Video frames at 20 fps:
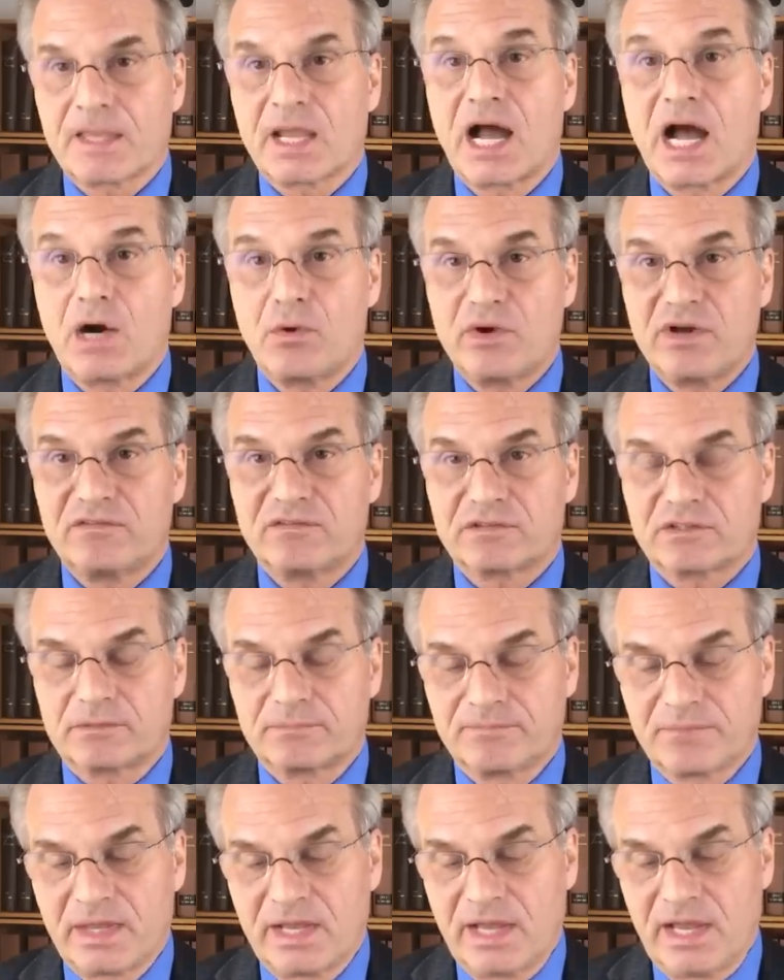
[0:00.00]
However,
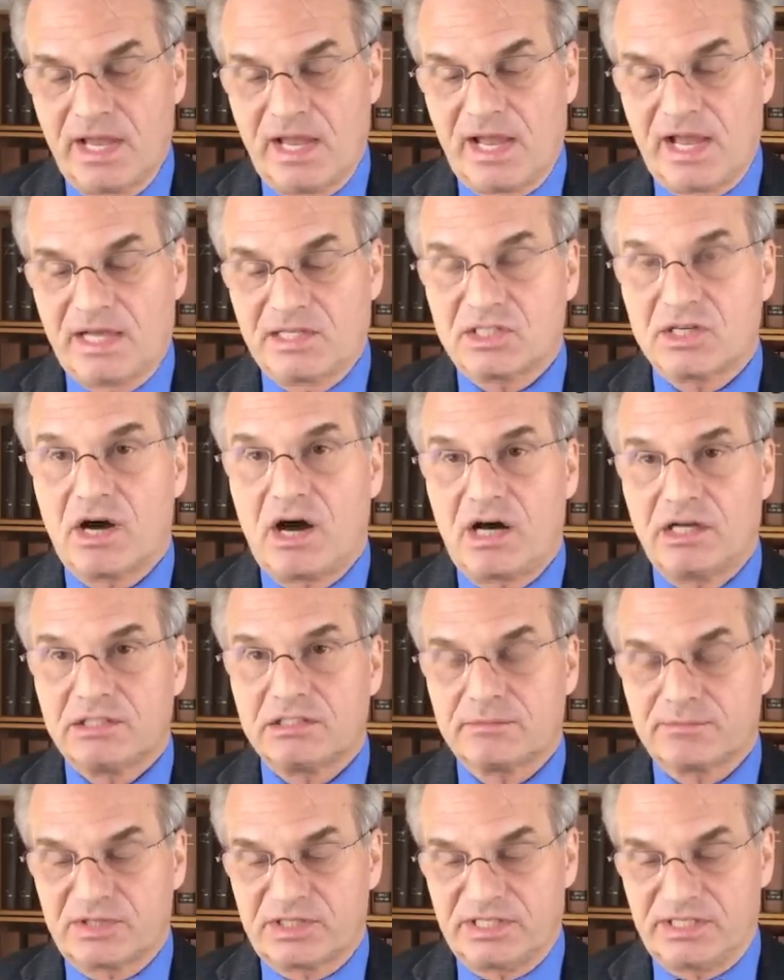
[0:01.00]
as
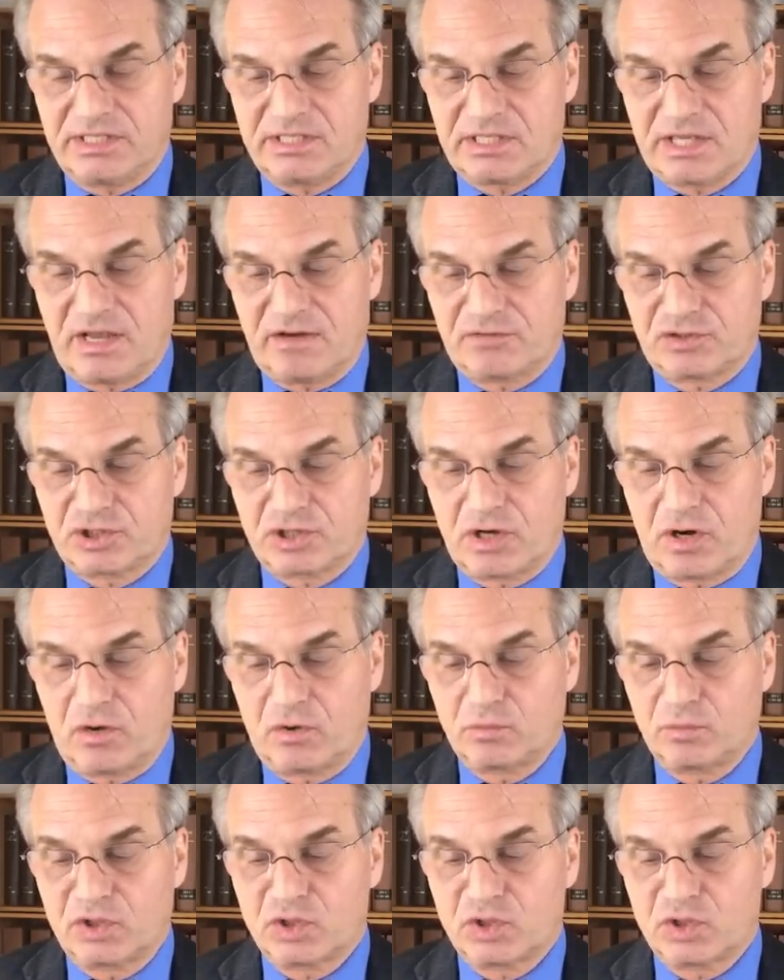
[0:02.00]
autopsies have shown,